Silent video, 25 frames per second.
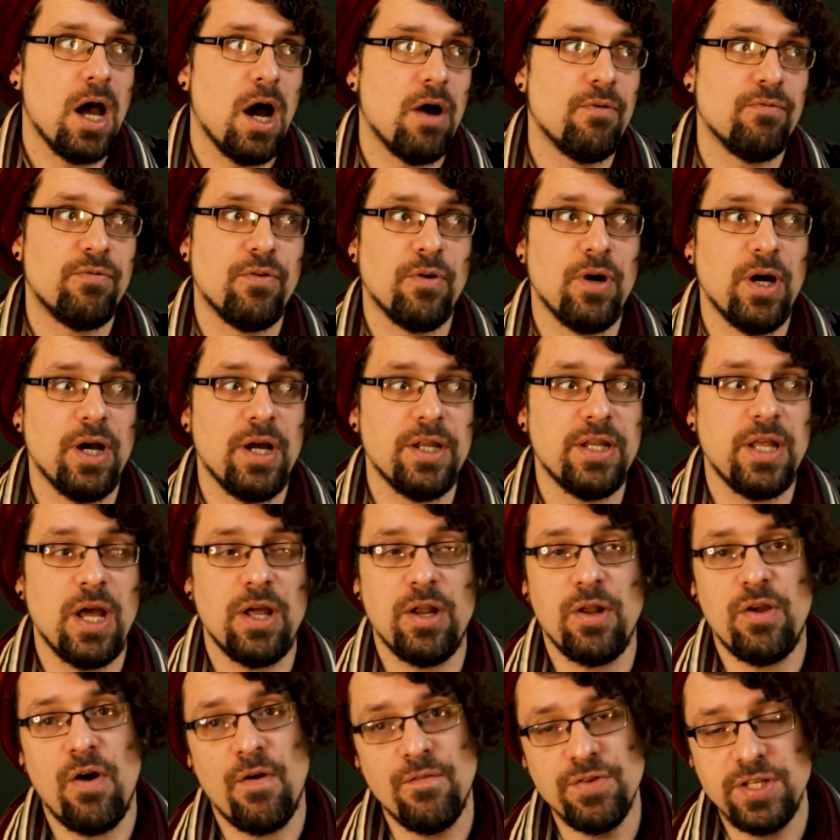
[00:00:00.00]

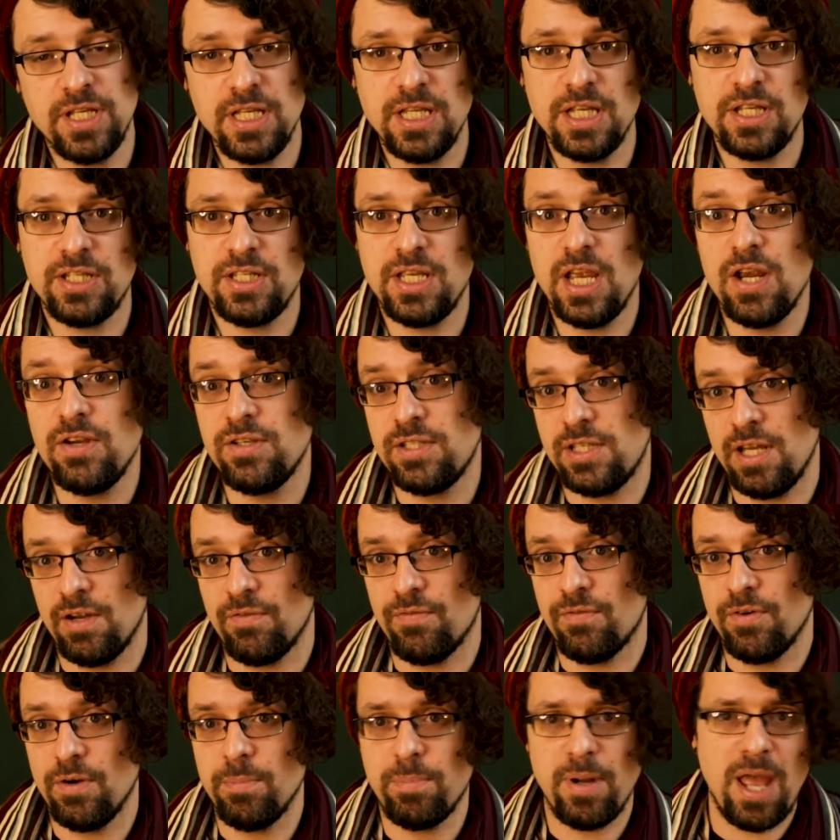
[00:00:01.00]
obviously this year is
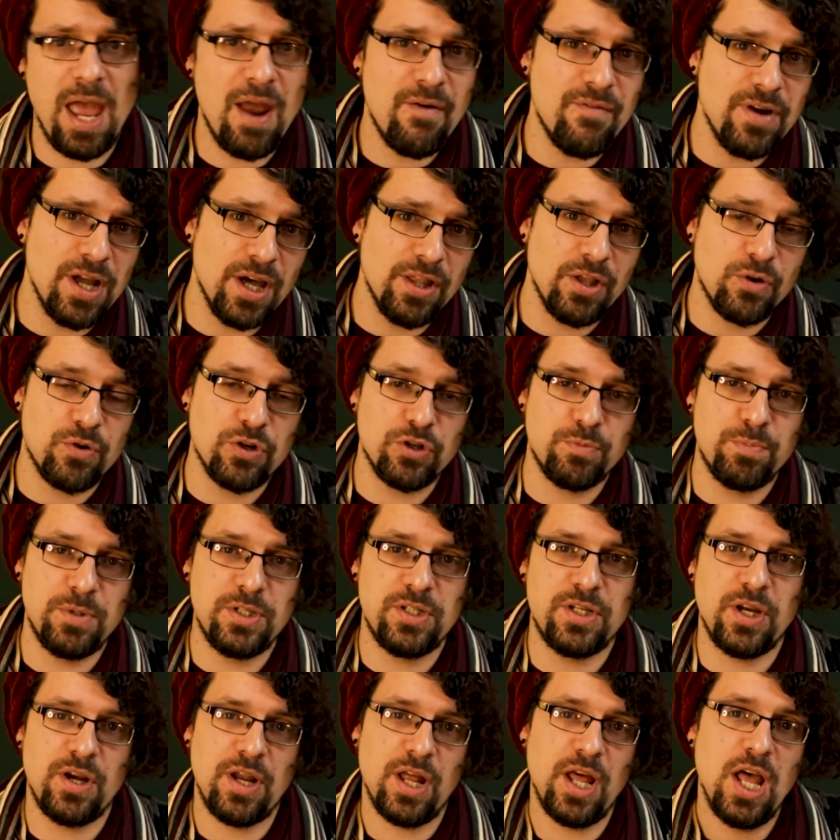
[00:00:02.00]
different, but every other
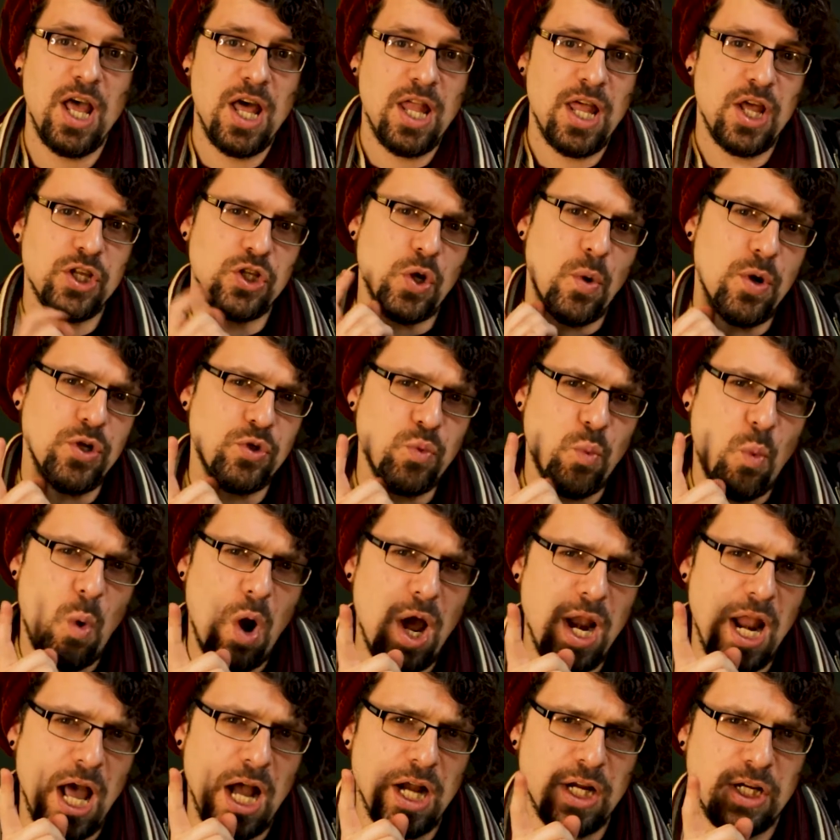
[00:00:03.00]
Christmas dinner, there's always
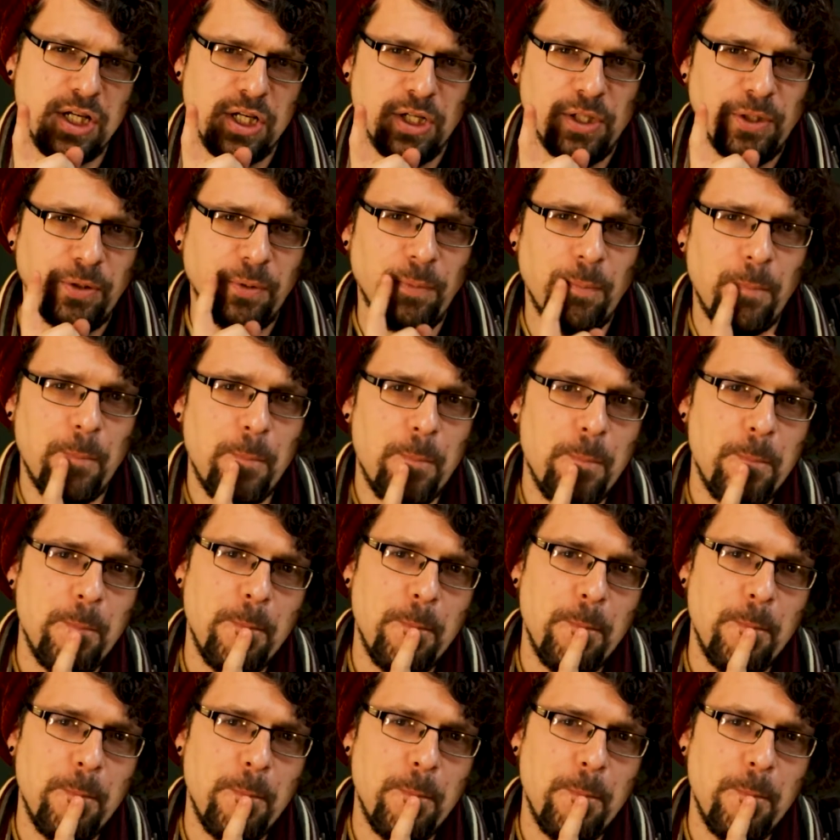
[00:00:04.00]
one uncle